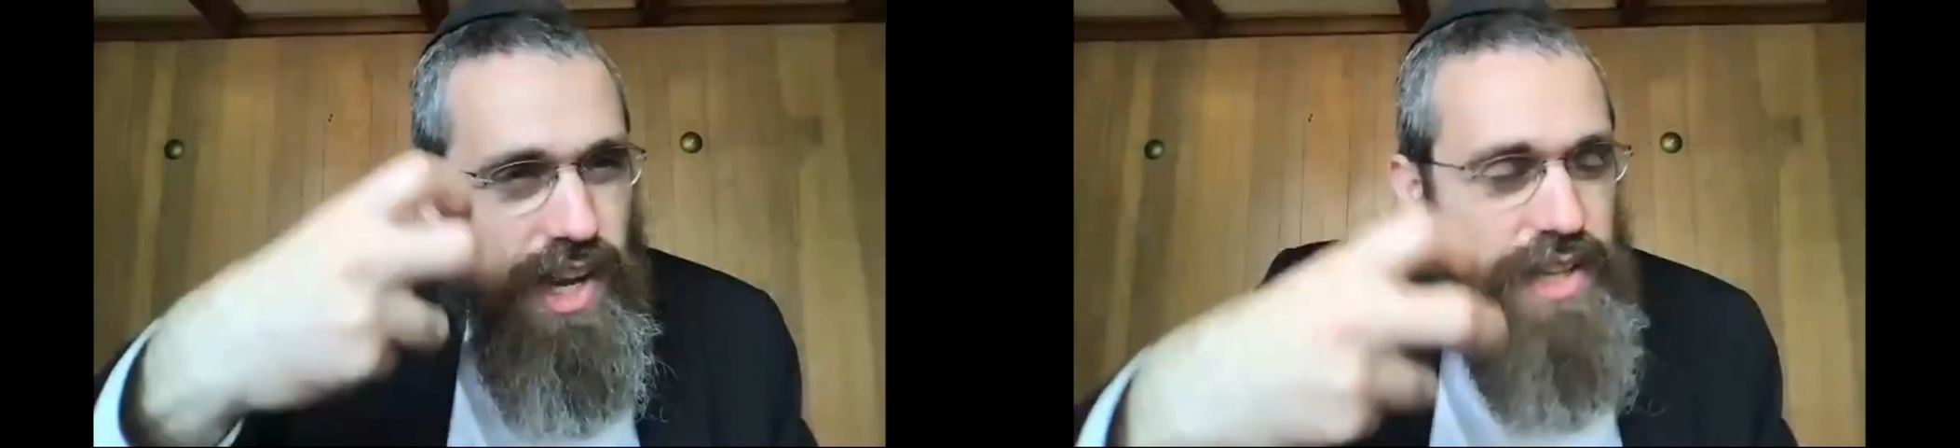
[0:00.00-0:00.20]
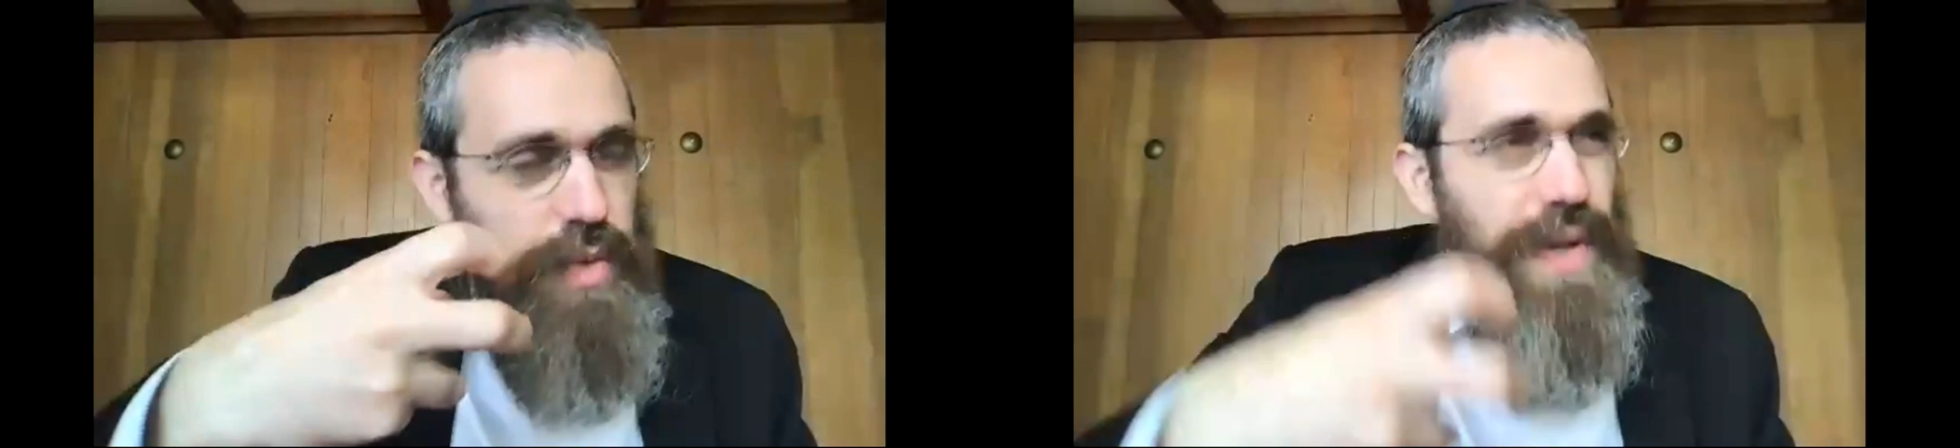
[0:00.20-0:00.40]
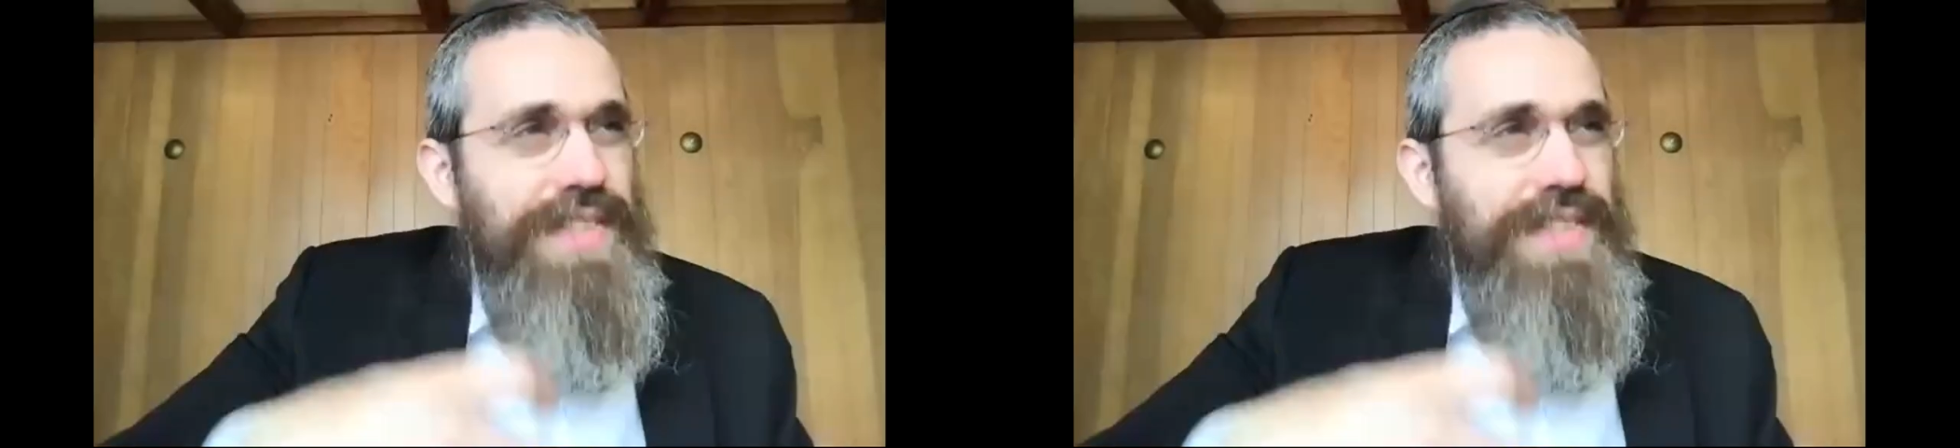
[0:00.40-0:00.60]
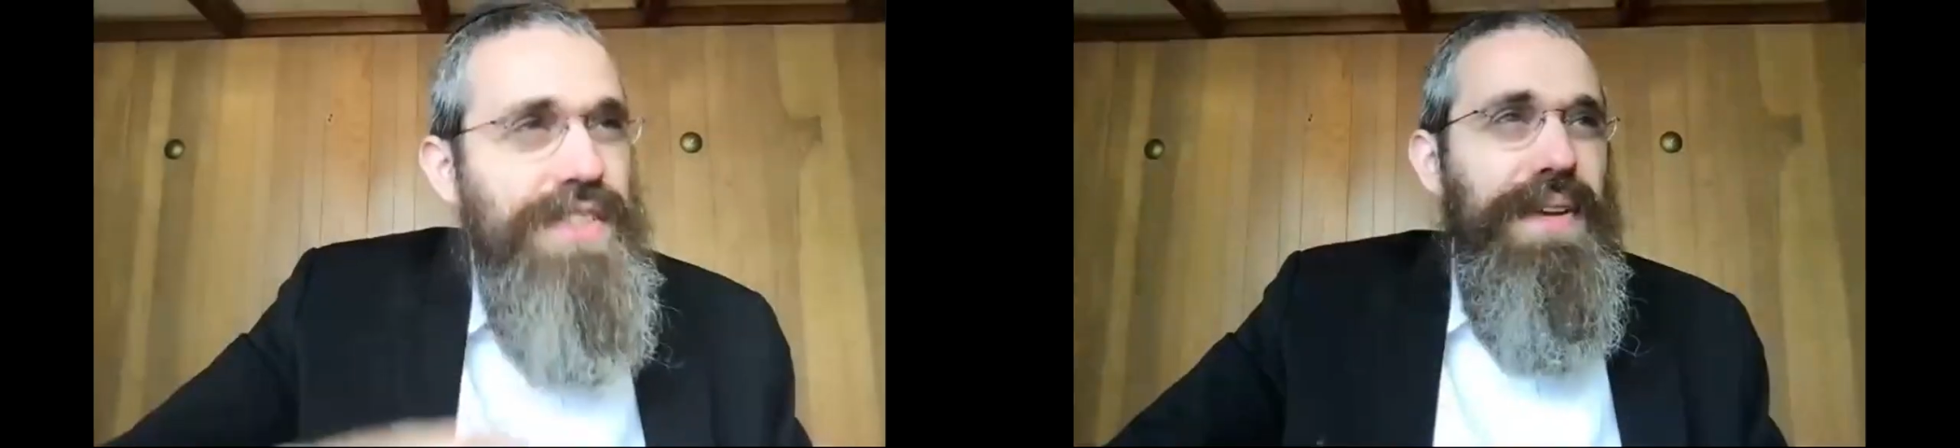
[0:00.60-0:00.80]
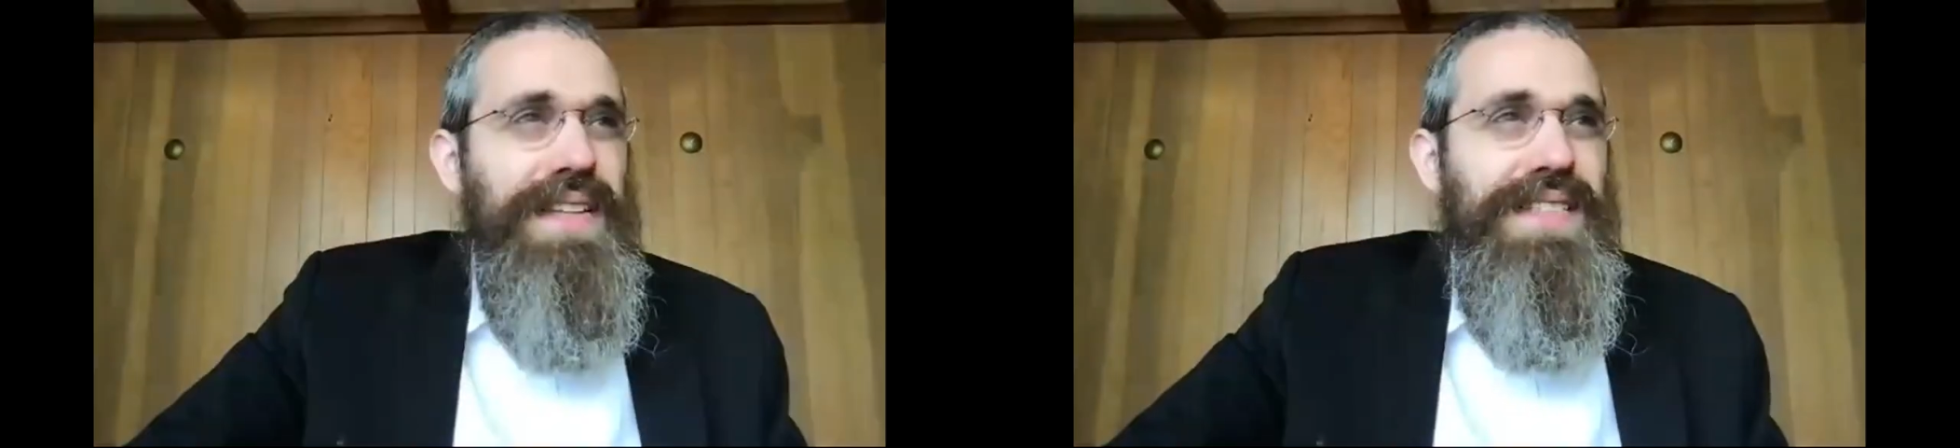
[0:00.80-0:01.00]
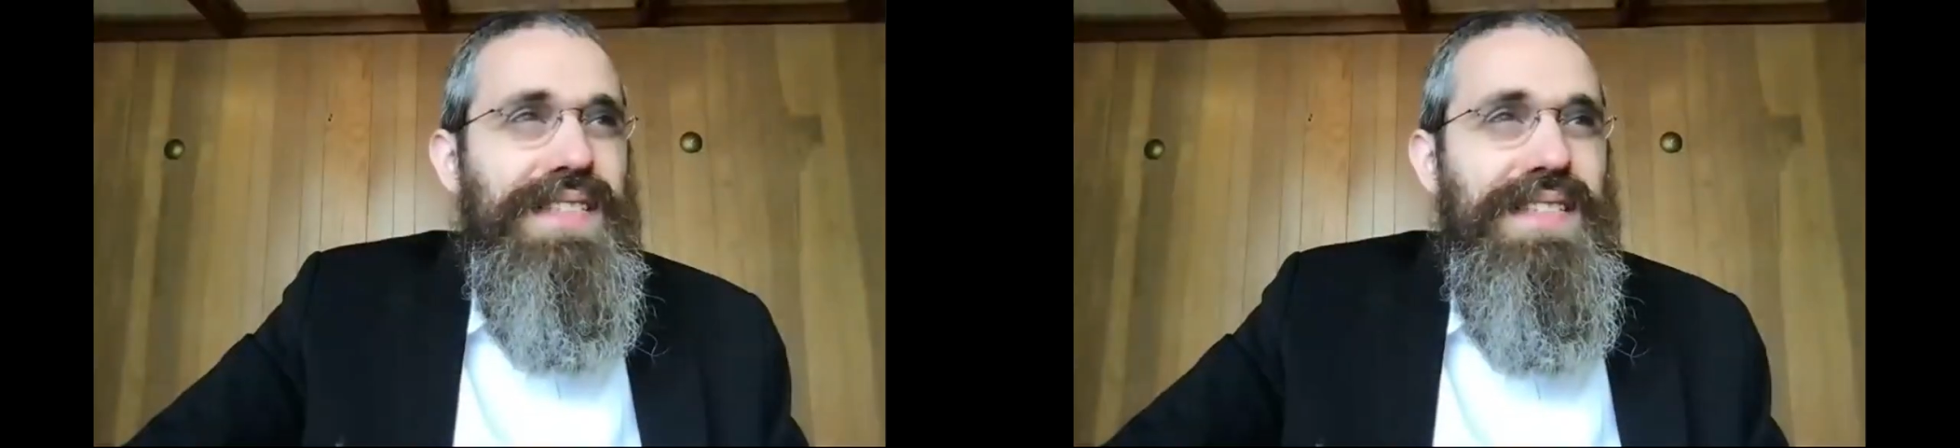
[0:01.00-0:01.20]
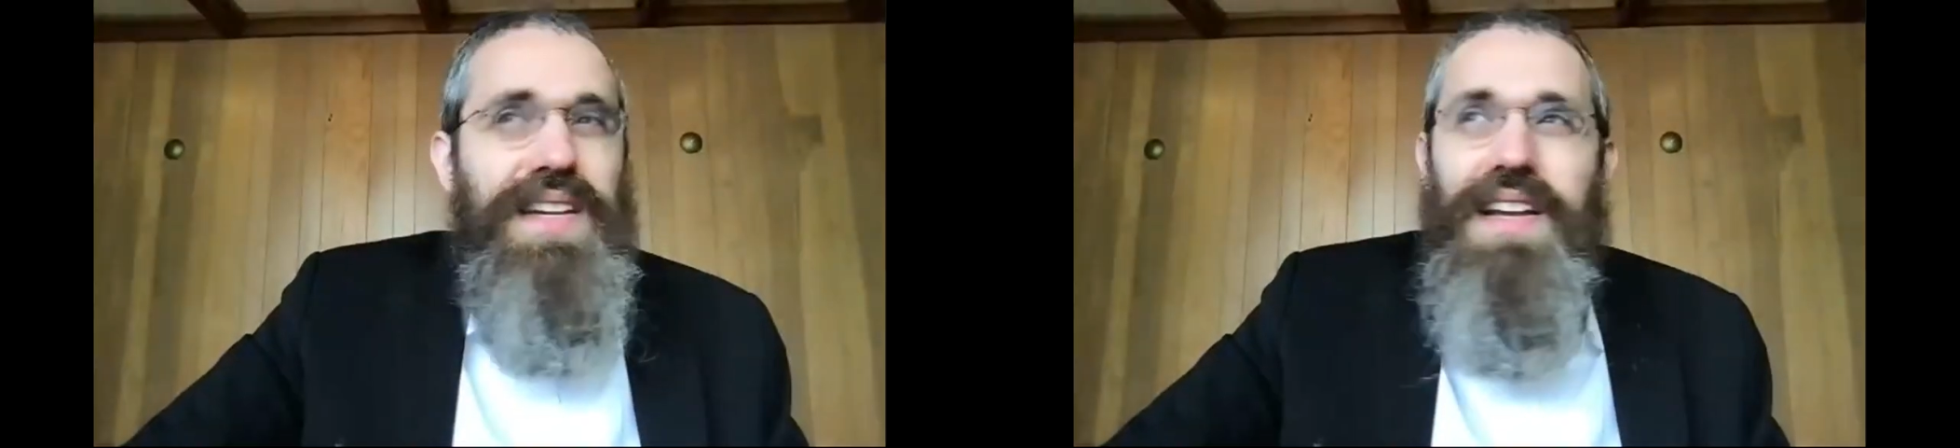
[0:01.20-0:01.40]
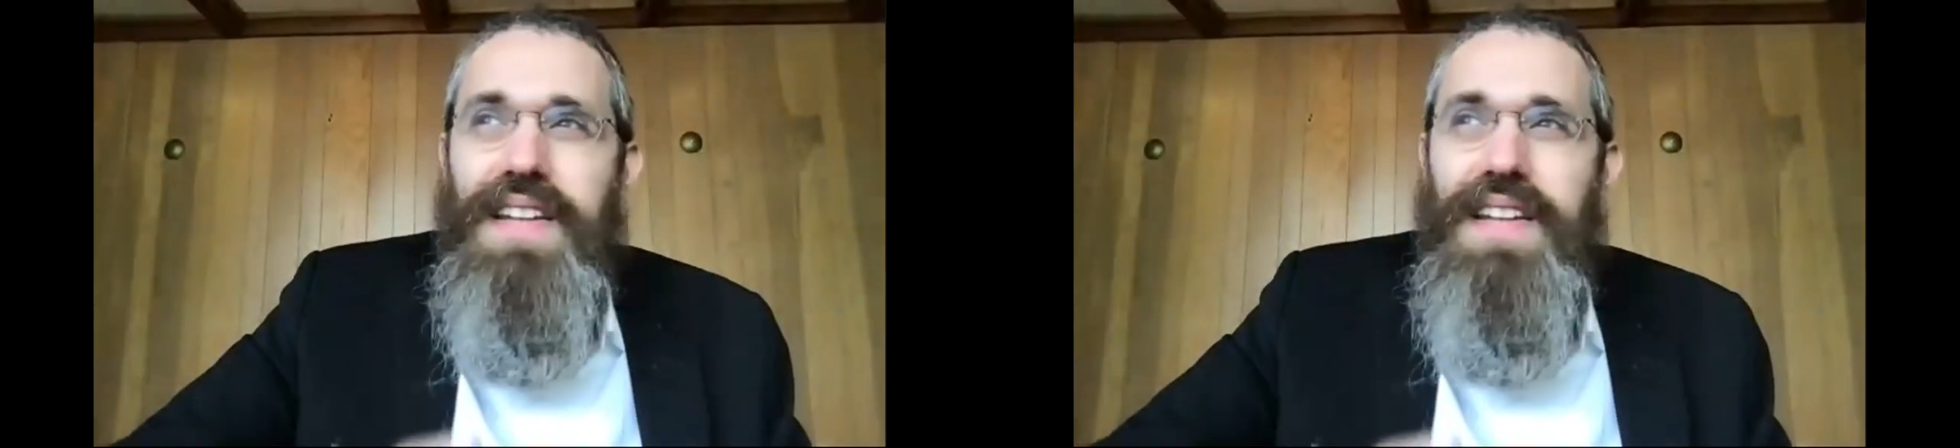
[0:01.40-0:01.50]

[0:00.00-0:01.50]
God dwells in their midst.